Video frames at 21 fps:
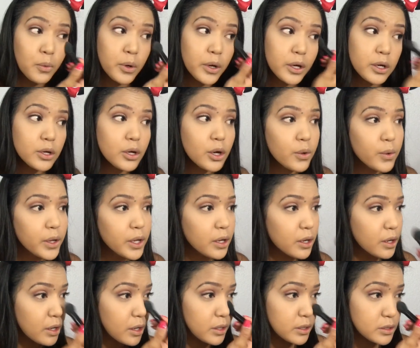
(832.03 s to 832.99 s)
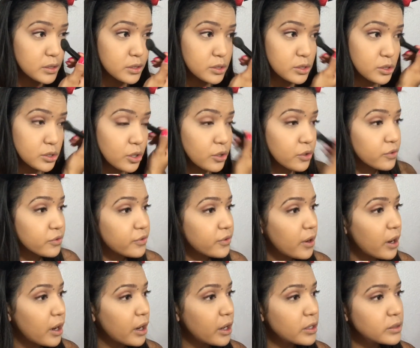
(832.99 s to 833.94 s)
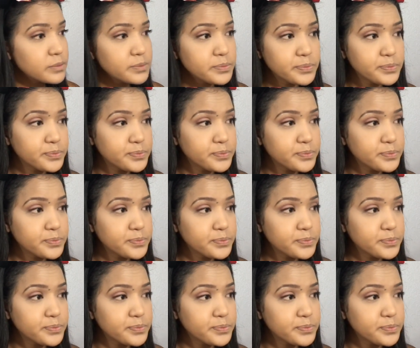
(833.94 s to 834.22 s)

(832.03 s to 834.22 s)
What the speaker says: weird going on so far.